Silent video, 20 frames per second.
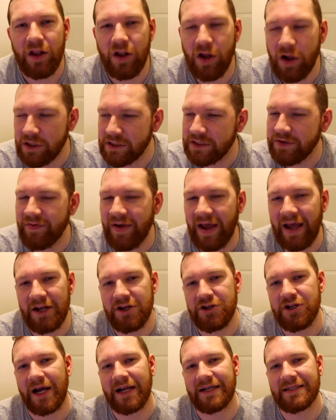Lots of getting
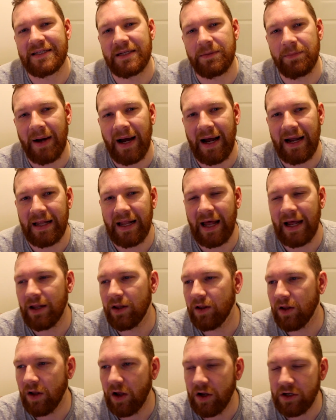Jack to the
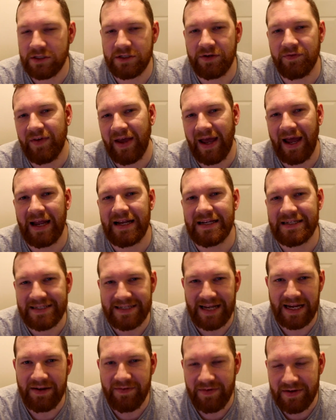byline, lots of getting
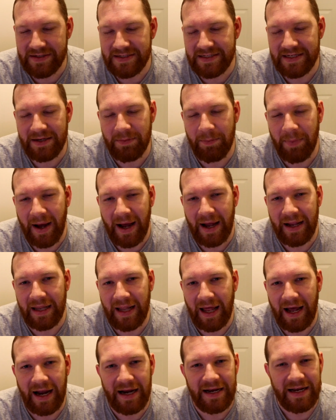Stevens to the
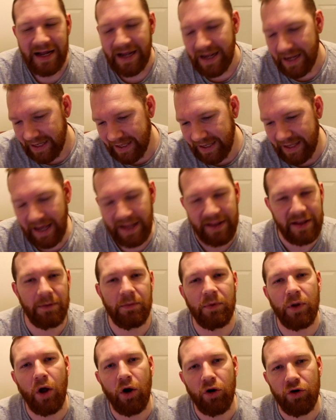byline, get them
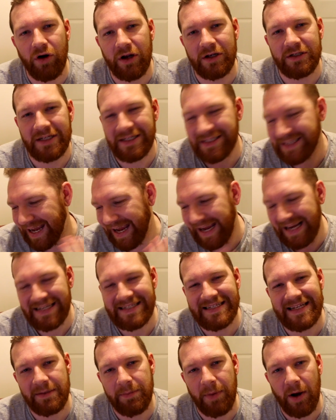low crosses
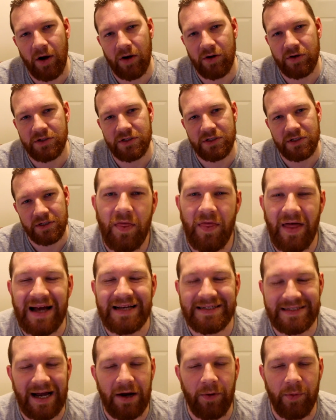into the box.
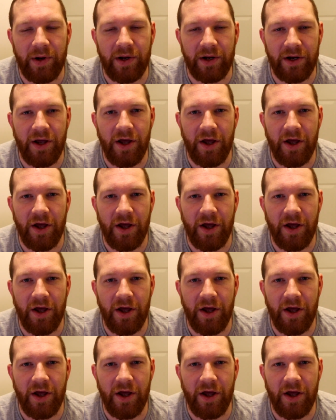That's how we're going to